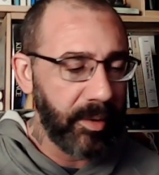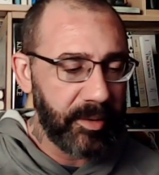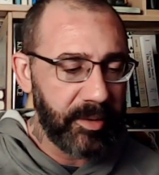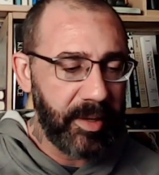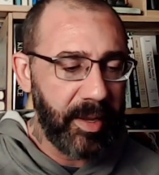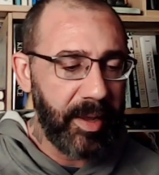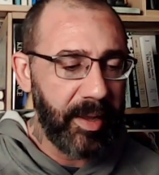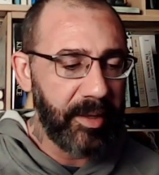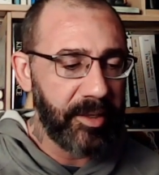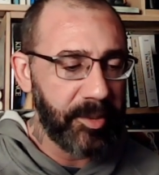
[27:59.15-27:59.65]

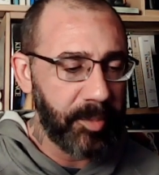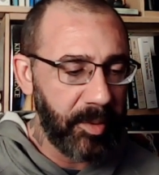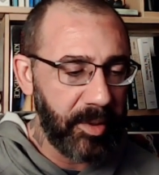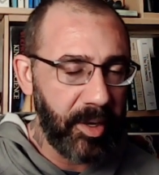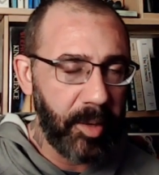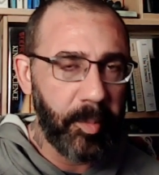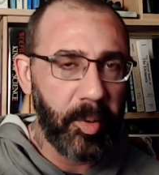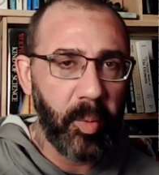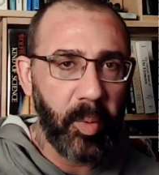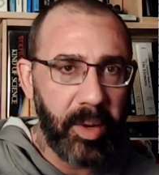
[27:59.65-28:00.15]
Okay, sprint
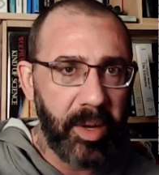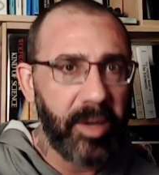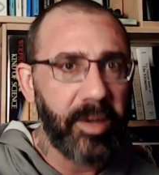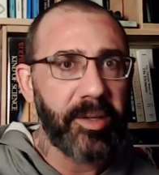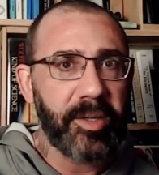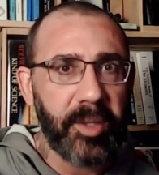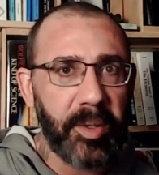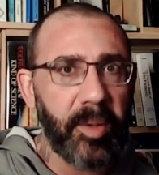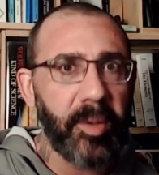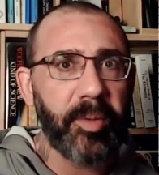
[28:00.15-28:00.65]
number 1,
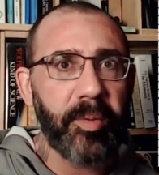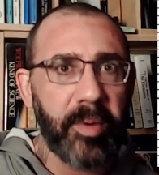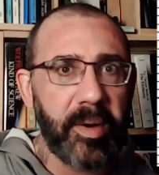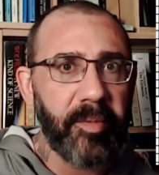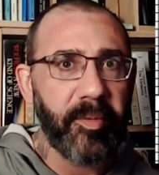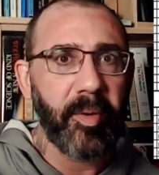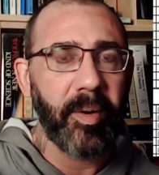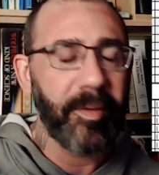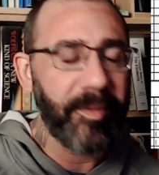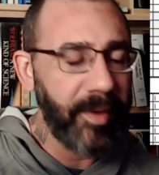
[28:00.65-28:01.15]
2, 3,
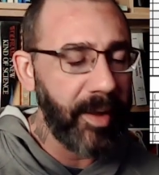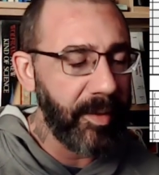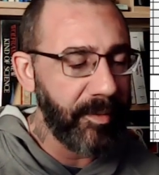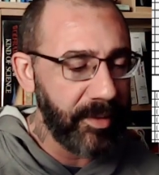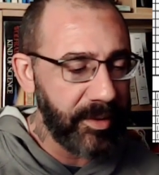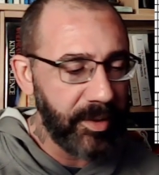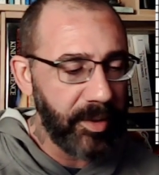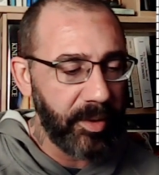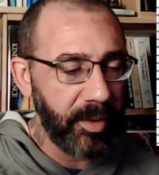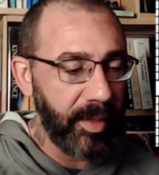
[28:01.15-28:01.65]
4, 5
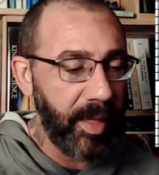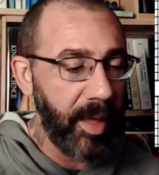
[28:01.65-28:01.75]
until that